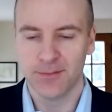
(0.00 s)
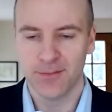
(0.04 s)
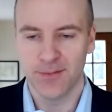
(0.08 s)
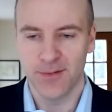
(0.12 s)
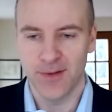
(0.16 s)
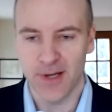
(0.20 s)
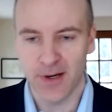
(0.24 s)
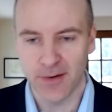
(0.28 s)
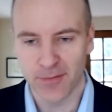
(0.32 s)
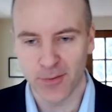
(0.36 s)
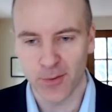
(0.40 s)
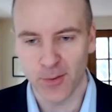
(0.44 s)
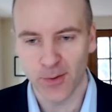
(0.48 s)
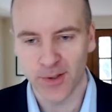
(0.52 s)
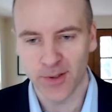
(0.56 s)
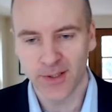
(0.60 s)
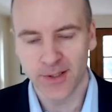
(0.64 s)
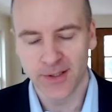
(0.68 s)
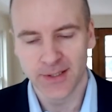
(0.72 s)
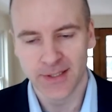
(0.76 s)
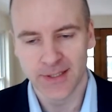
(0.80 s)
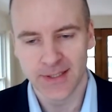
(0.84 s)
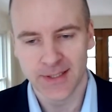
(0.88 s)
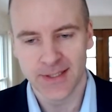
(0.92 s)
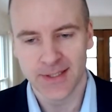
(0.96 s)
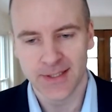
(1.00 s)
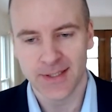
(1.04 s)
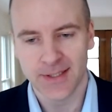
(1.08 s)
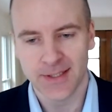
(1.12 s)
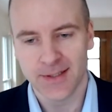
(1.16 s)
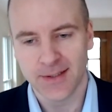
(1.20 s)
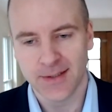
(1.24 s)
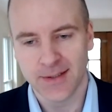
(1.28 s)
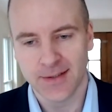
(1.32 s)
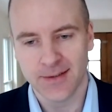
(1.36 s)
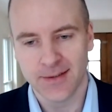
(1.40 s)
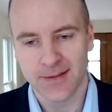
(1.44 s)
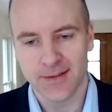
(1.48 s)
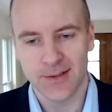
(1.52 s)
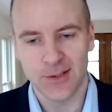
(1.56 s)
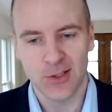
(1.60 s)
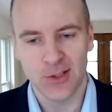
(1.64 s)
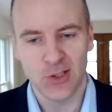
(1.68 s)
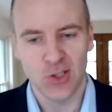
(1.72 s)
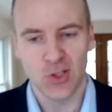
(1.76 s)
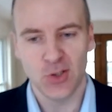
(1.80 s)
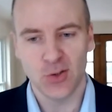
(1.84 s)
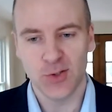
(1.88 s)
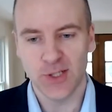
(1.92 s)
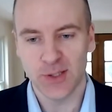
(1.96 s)
therefore
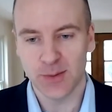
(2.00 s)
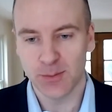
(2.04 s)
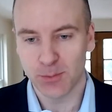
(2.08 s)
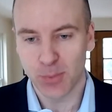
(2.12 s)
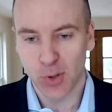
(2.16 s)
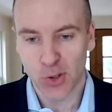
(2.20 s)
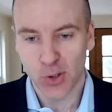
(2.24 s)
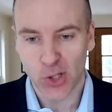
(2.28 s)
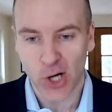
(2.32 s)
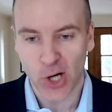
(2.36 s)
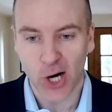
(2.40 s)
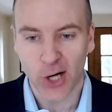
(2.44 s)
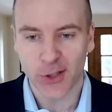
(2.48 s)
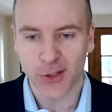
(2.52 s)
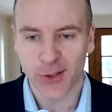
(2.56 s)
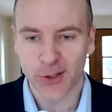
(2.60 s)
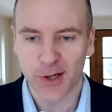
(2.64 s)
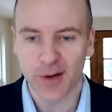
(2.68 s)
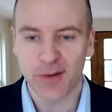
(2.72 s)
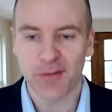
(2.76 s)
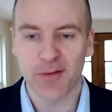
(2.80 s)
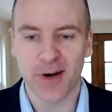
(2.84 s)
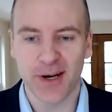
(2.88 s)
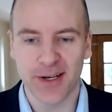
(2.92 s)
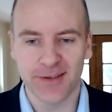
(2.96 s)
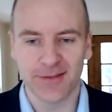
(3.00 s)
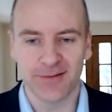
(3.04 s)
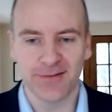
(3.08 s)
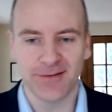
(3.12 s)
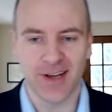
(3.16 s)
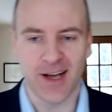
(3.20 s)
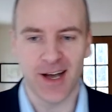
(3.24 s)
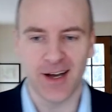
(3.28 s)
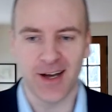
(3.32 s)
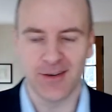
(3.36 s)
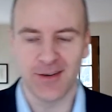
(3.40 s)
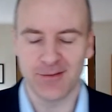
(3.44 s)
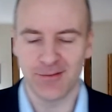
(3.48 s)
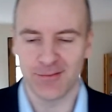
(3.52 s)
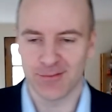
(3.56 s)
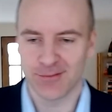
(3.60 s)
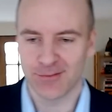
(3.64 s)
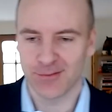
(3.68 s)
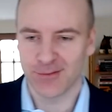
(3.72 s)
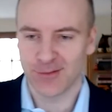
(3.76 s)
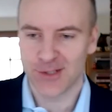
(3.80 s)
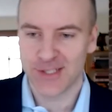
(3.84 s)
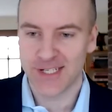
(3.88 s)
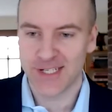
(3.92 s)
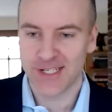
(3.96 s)
you didn't push hard enough on
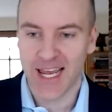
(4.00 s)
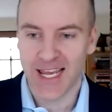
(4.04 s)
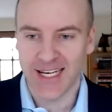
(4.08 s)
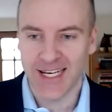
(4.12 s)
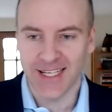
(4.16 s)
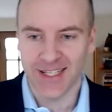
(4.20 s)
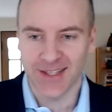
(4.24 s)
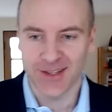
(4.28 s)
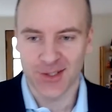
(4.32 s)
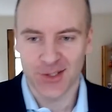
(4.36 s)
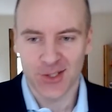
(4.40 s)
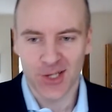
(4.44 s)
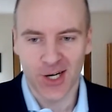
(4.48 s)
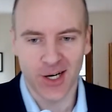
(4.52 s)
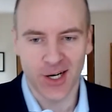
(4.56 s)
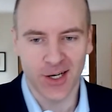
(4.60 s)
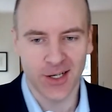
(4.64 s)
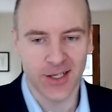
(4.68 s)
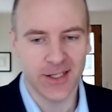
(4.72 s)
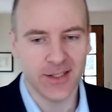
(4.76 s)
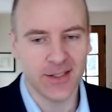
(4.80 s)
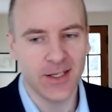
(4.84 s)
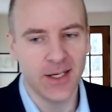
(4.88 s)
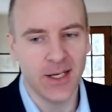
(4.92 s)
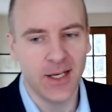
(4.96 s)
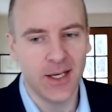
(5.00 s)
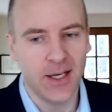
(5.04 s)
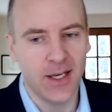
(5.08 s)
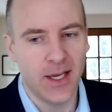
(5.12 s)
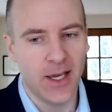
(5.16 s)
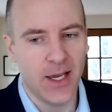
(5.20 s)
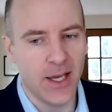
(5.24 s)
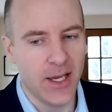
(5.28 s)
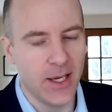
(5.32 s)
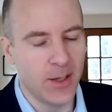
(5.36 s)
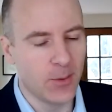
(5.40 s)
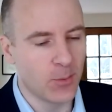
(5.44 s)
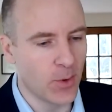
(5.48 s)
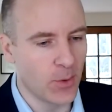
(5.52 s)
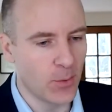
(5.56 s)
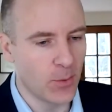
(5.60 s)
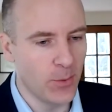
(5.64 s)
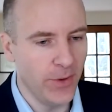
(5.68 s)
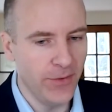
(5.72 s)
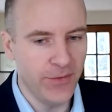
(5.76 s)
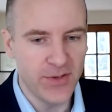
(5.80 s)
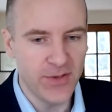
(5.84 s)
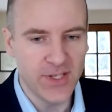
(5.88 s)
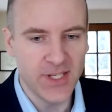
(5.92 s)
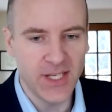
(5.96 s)
retaining the target. And what
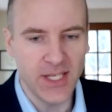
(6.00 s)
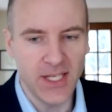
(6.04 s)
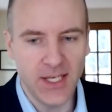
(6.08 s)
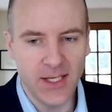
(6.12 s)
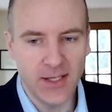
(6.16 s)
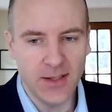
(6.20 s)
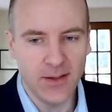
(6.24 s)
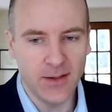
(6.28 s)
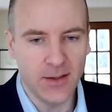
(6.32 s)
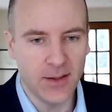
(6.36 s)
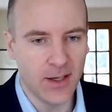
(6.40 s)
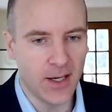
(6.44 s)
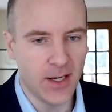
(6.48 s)
we've seen